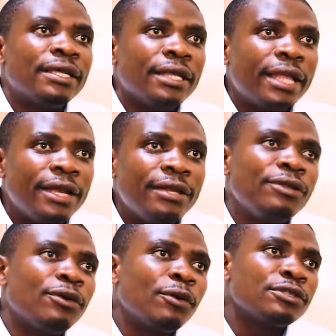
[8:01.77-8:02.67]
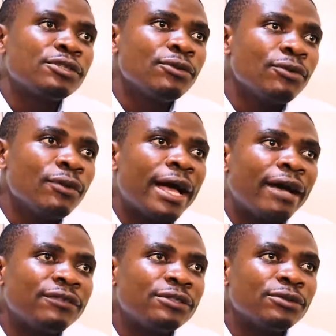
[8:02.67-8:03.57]
Then you also
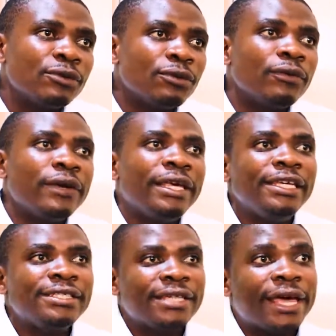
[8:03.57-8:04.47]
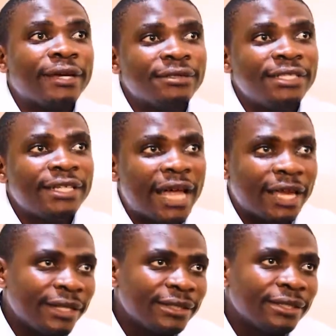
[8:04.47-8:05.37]
have to eat a healthy
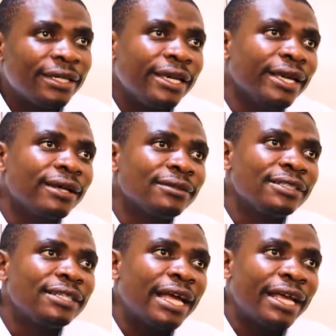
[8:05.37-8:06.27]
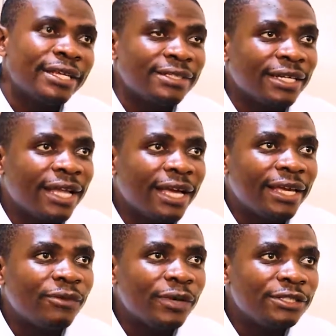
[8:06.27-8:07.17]
diet. A healthy diet is a
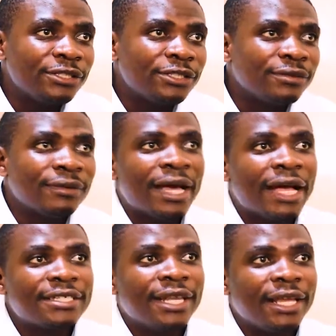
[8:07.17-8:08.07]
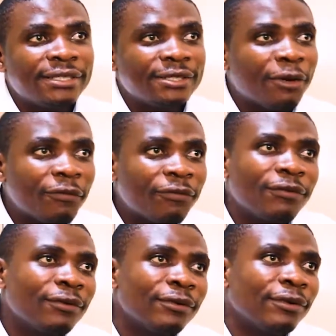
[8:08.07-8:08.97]
diet which has less of
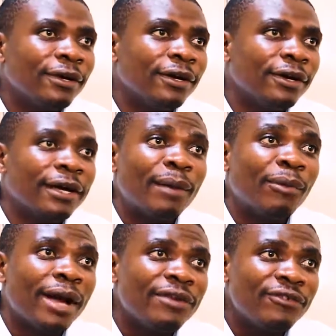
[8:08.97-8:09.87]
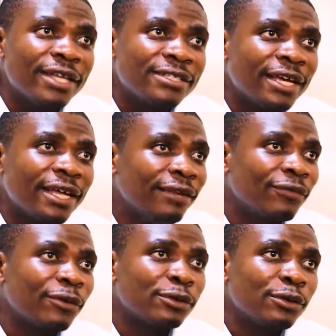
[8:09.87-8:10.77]
carbohydrates and
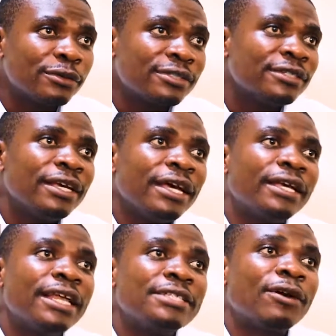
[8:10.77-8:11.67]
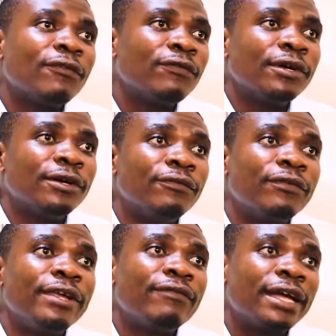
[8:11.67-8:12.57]
fructose, less of
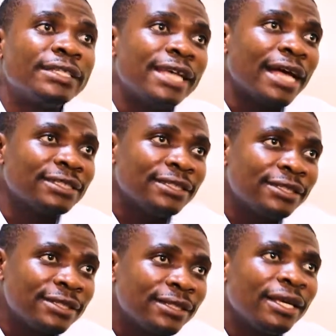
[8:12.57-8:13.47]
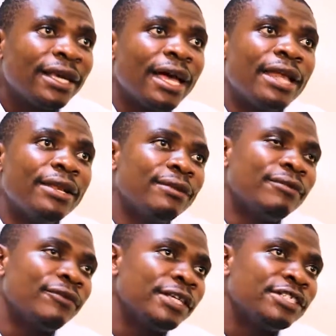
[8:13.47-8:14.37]
free fatty acids,
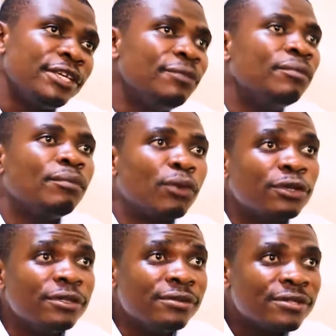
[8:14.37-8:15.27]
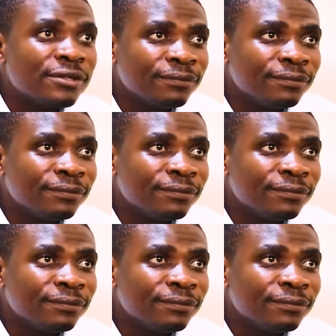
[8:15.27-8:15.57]
and rich in proteins.